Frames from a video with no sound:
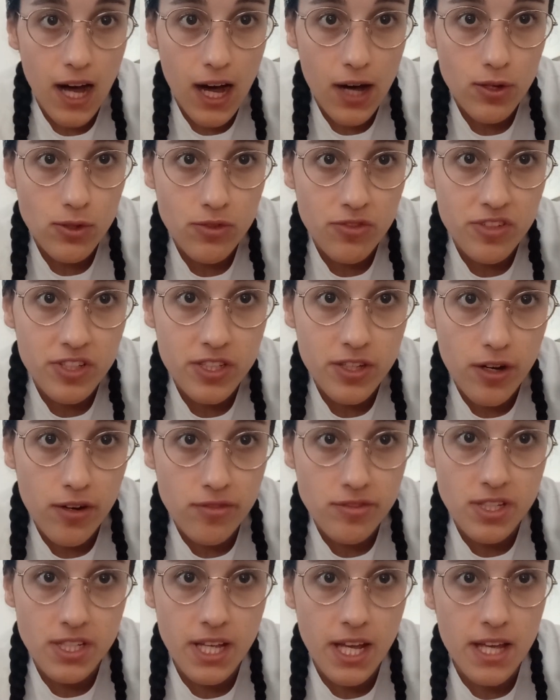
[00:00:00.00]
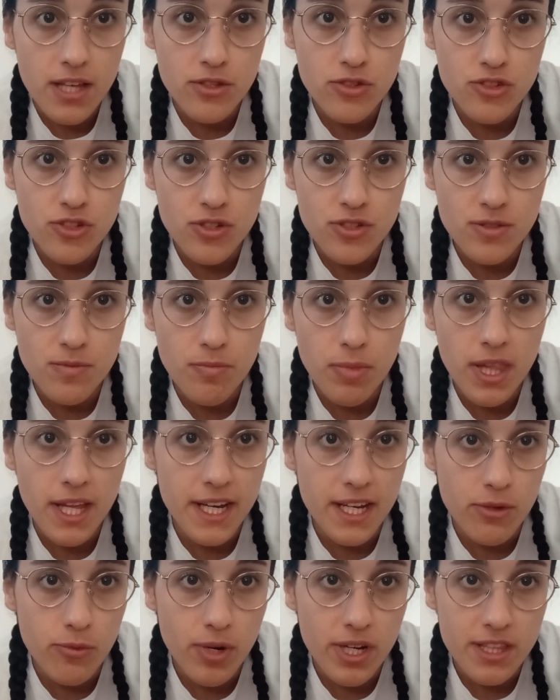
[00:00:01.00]
Outfit of the day is just
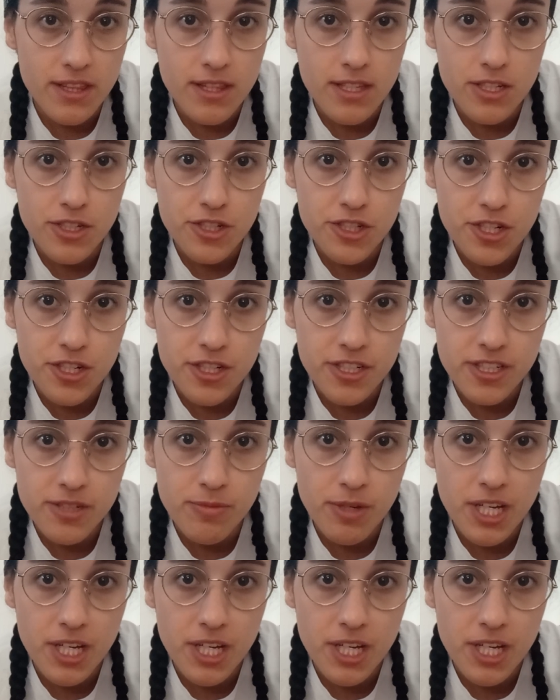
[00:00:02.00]
plain white t-shirt,